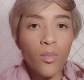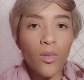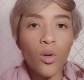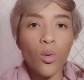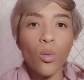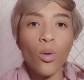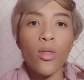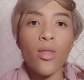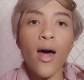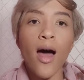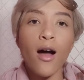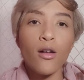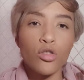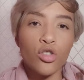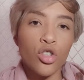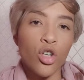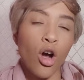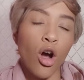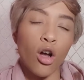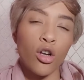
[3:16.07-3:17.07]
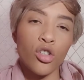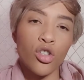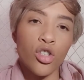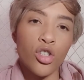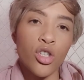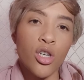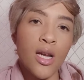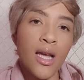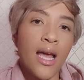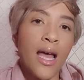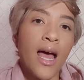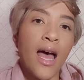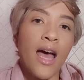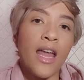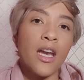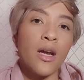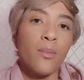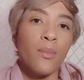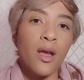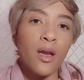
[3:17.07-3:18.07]
without charge,
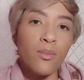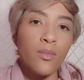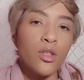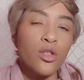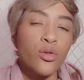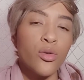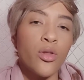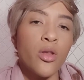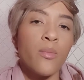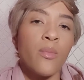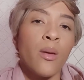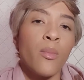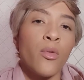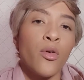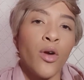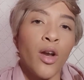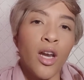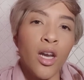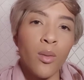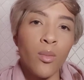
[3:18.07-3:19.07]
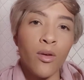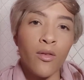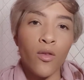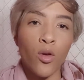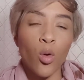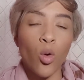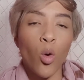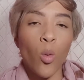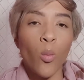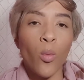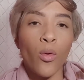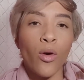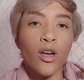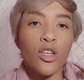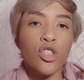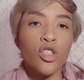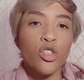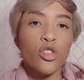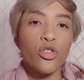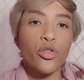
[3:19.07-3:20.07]
an amendment to the Memorandum of
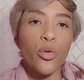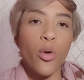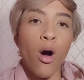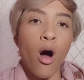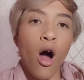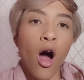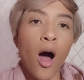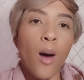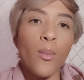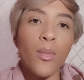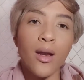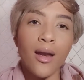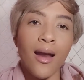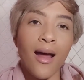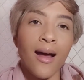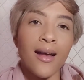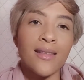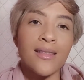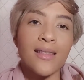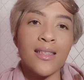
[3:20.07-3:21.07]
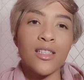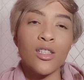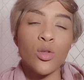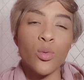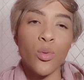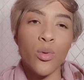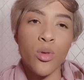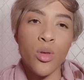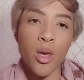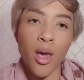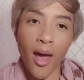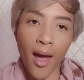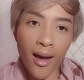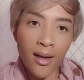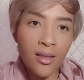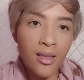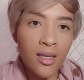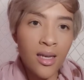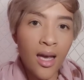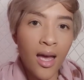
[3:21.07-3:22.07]
Incorporation to harmonize it with the
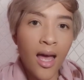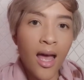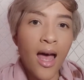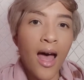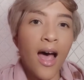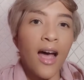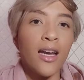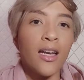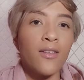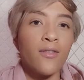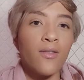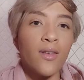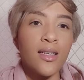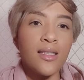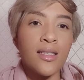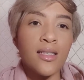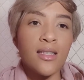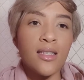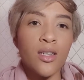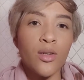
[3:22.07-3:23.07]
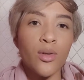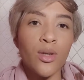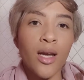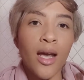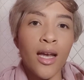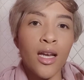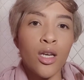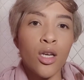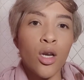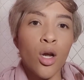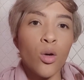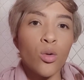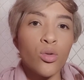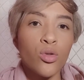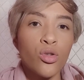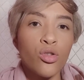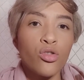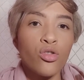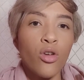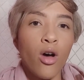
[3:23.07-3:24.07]
Act, and if necessary, a
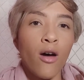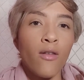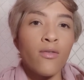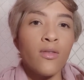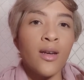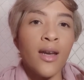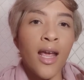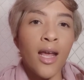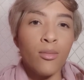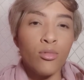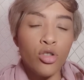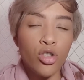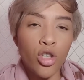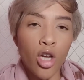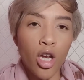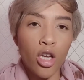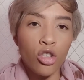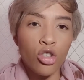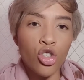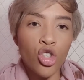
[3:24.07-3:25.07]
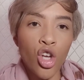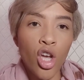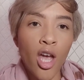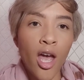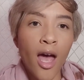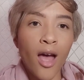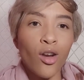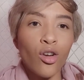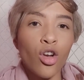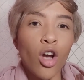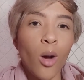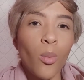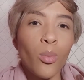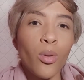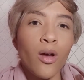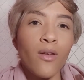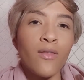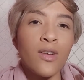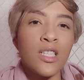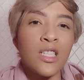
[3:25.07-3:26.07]
notice of name change and
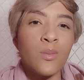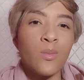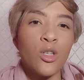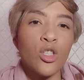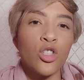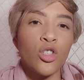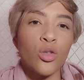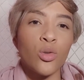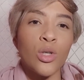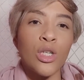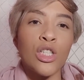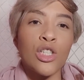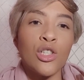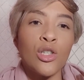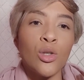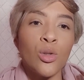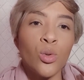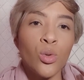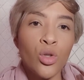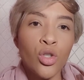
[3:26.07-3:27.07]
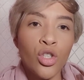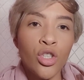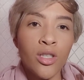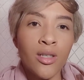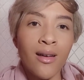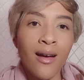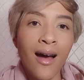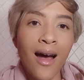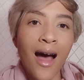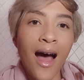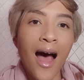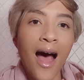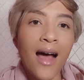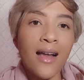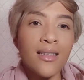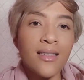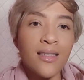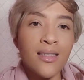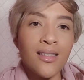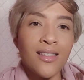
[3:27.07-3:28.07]
copy of a special resolution
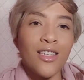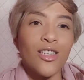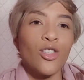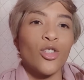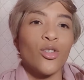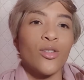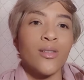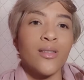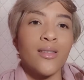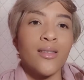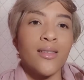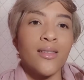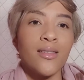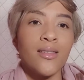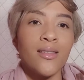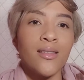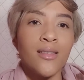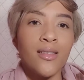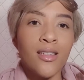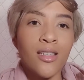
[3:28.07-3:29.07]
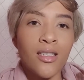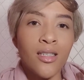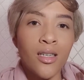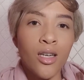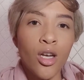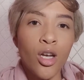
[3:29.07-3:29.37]
under Section 16